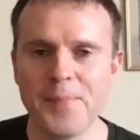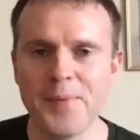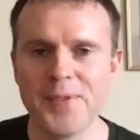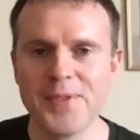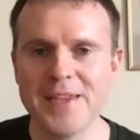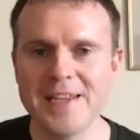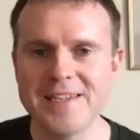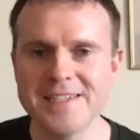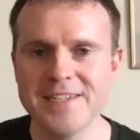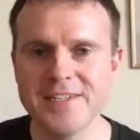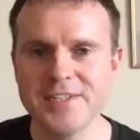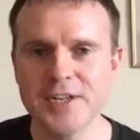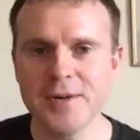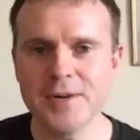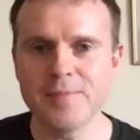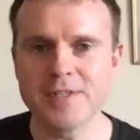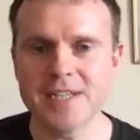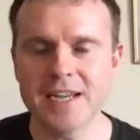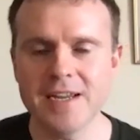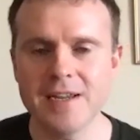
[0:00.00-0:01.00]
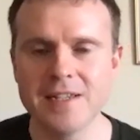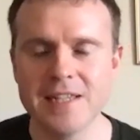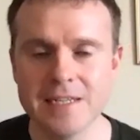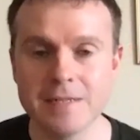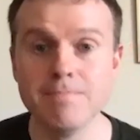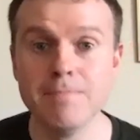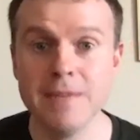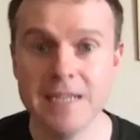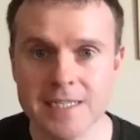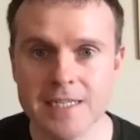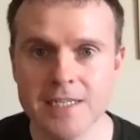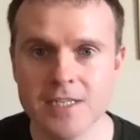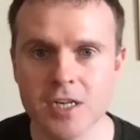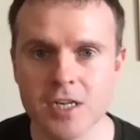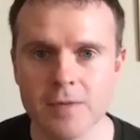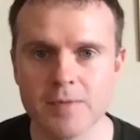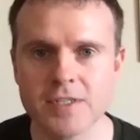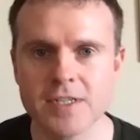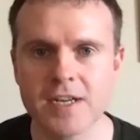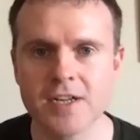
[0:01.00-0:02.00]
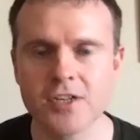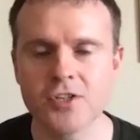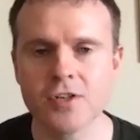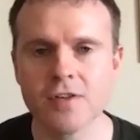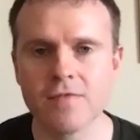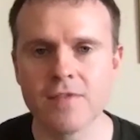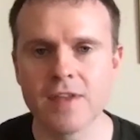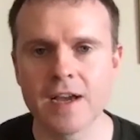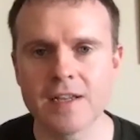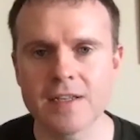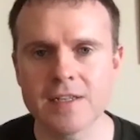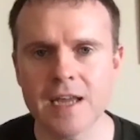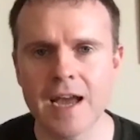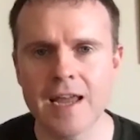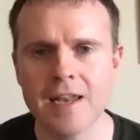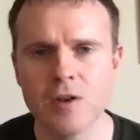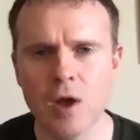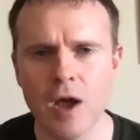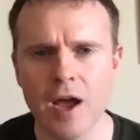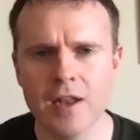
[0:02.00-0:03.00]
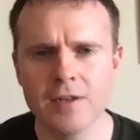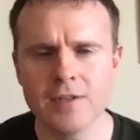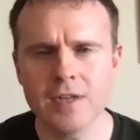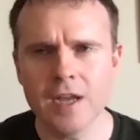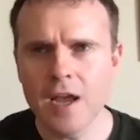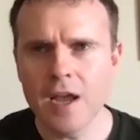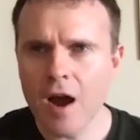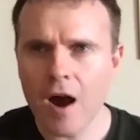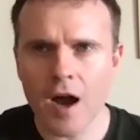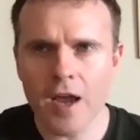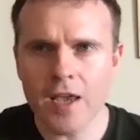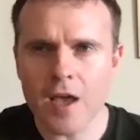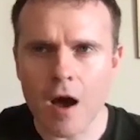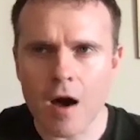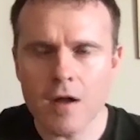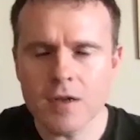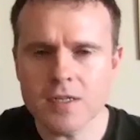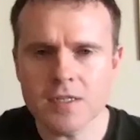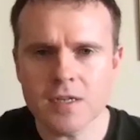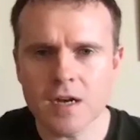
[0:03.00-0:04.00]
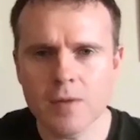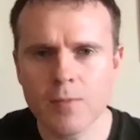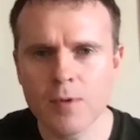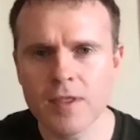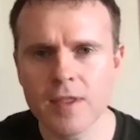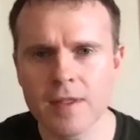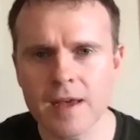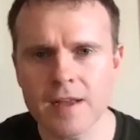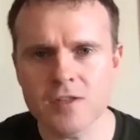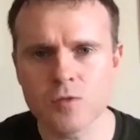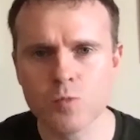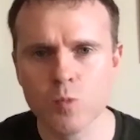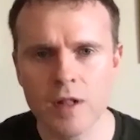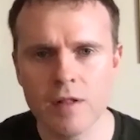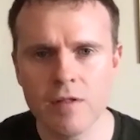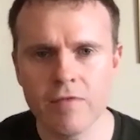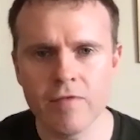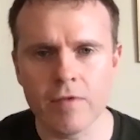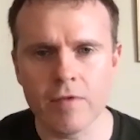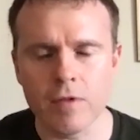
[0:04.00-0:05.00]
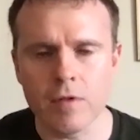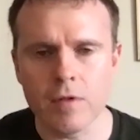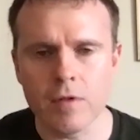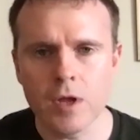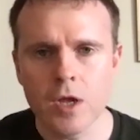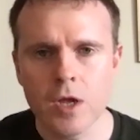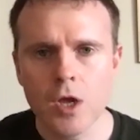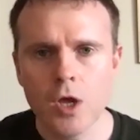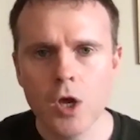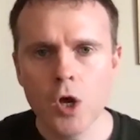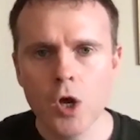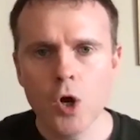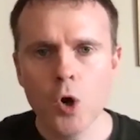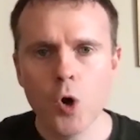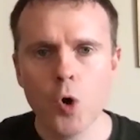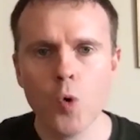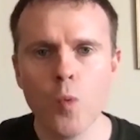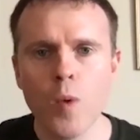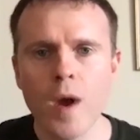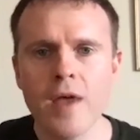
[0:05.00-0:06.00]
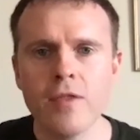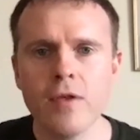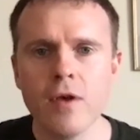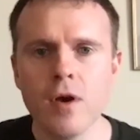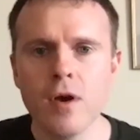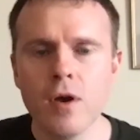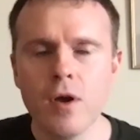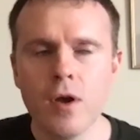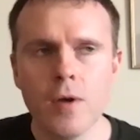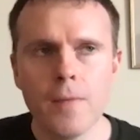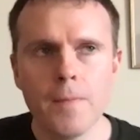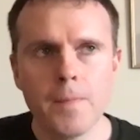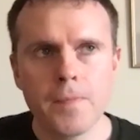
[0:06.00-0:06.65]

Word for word: but this interpretation, this misinterpretation of that, and and I can't decide whether that's willful or whether